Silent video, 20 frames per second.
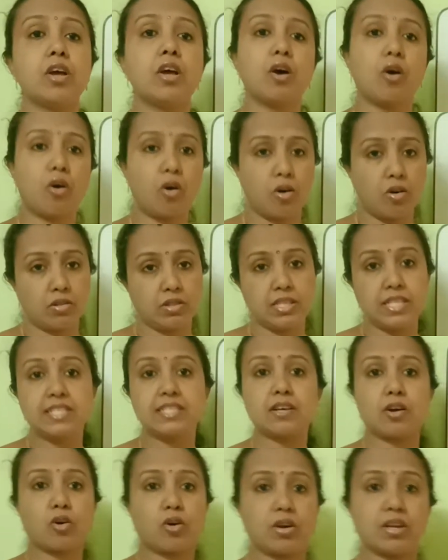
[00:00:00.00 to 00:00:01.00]
all these are
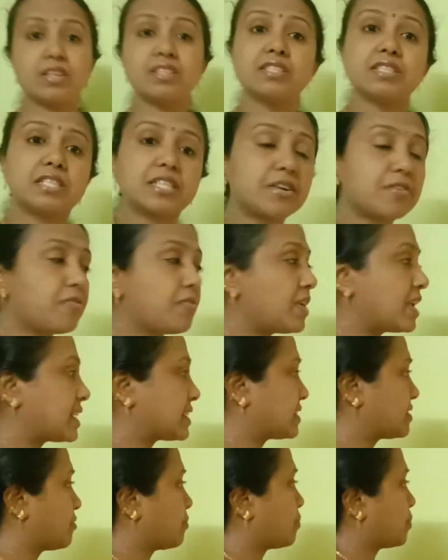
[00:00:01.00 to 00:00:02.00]
called as
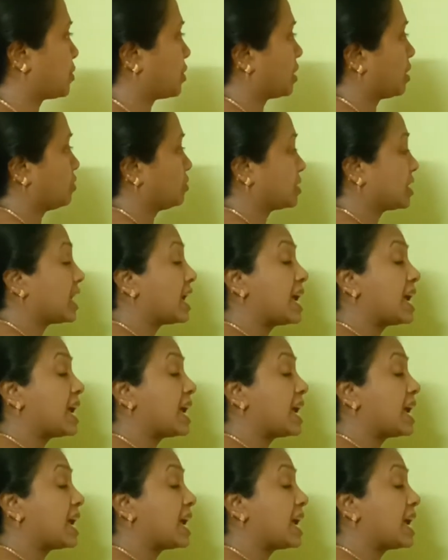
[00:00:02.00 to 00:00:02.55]
reflexive pronouns.